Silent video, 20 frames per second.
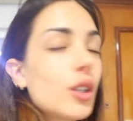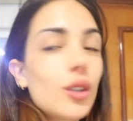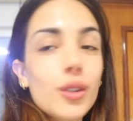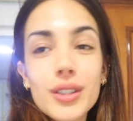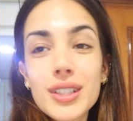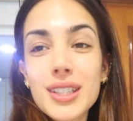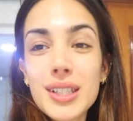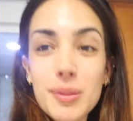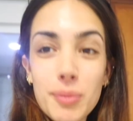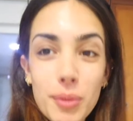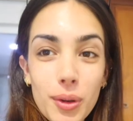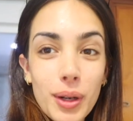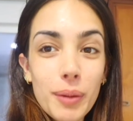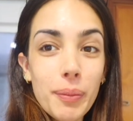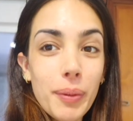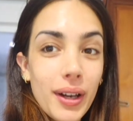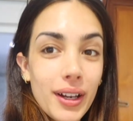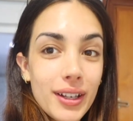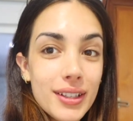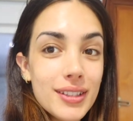or a smaller
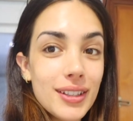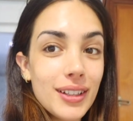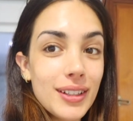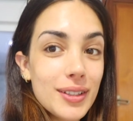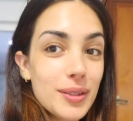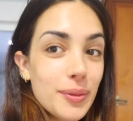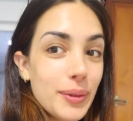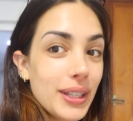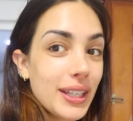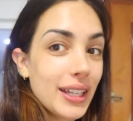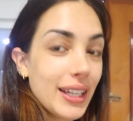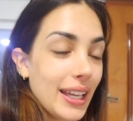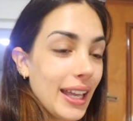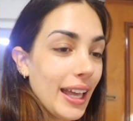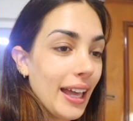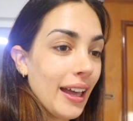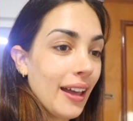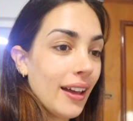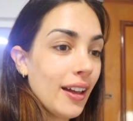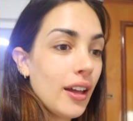parcel as we can
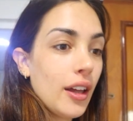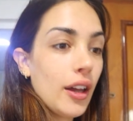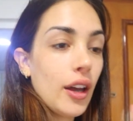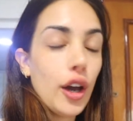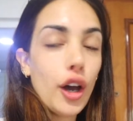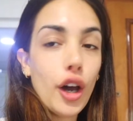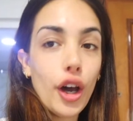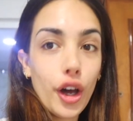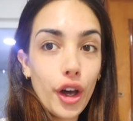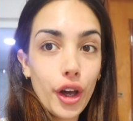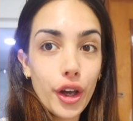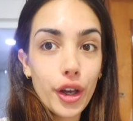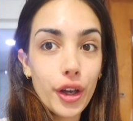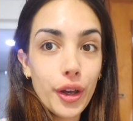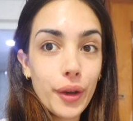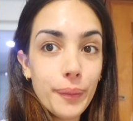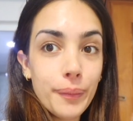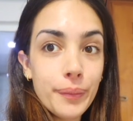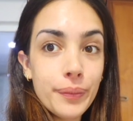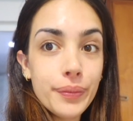get
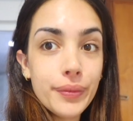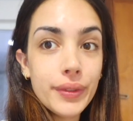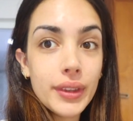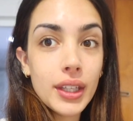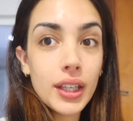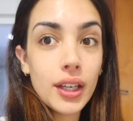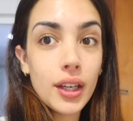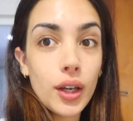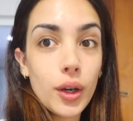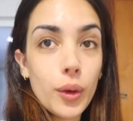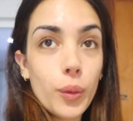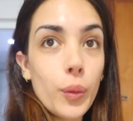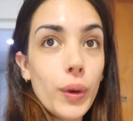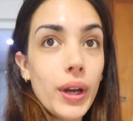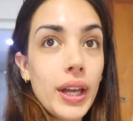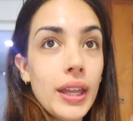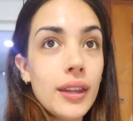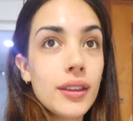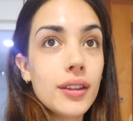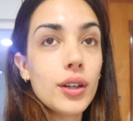home
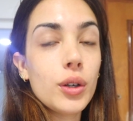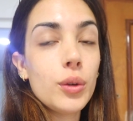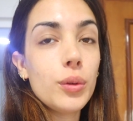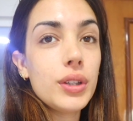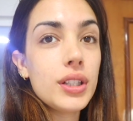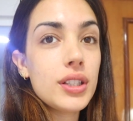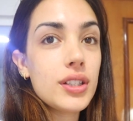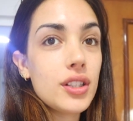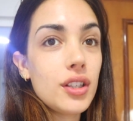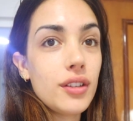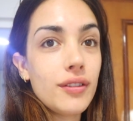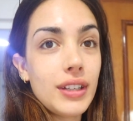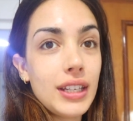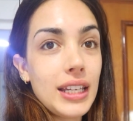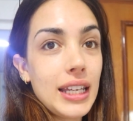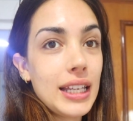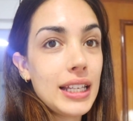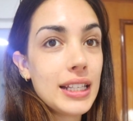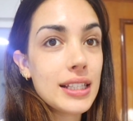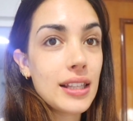with all the
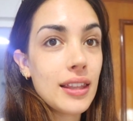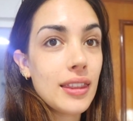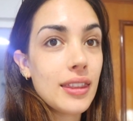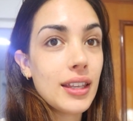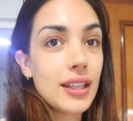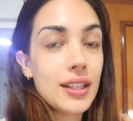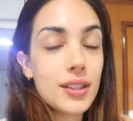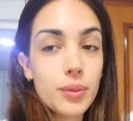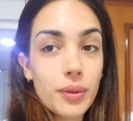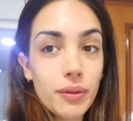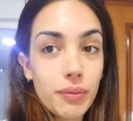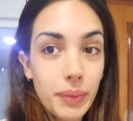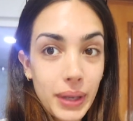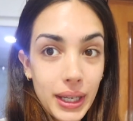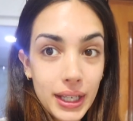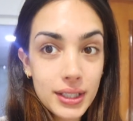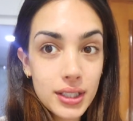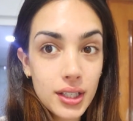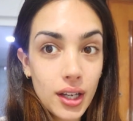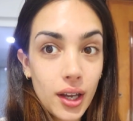souvenirs and things we've
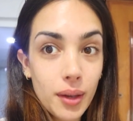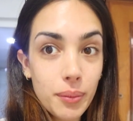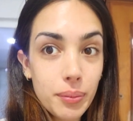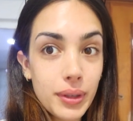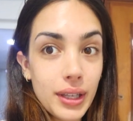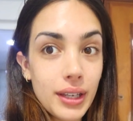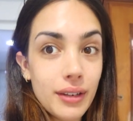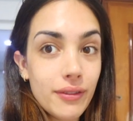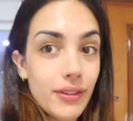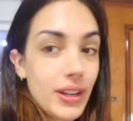picked up in